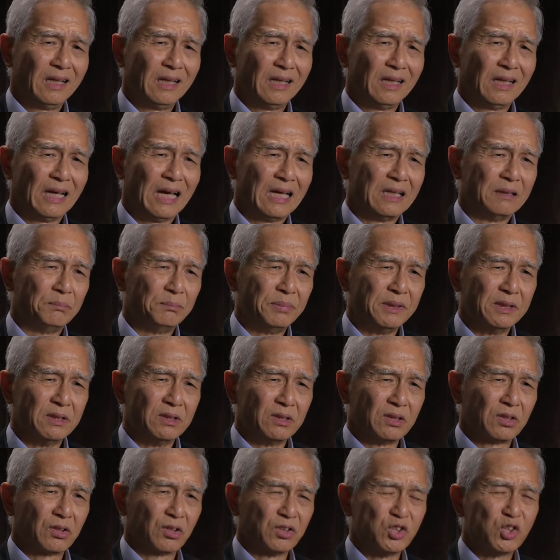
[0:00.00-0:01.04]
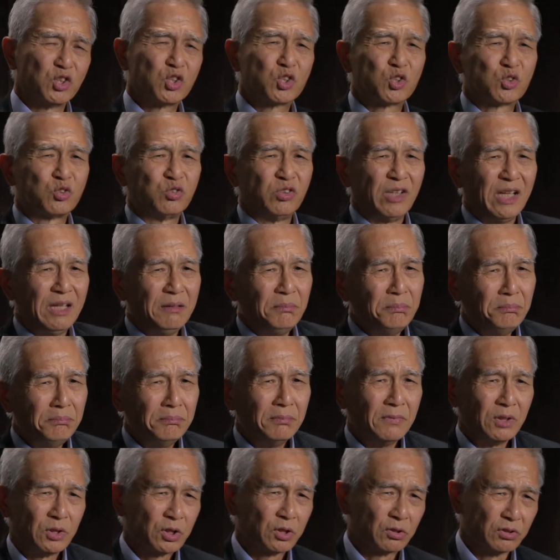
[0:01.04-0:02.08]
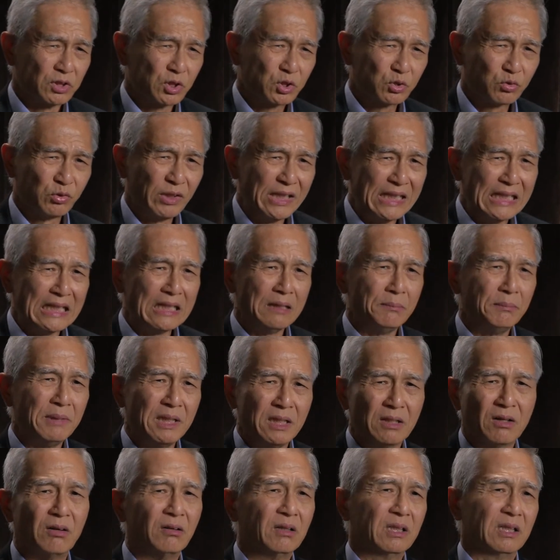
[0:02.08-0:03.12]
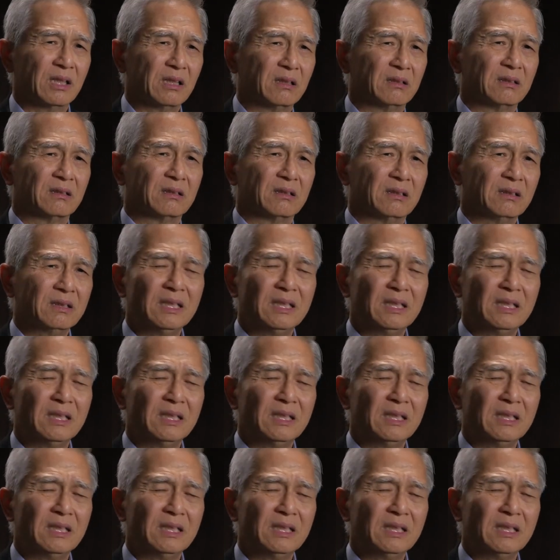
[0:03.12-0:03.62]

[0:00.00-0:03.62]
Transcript: had been constraining me all along.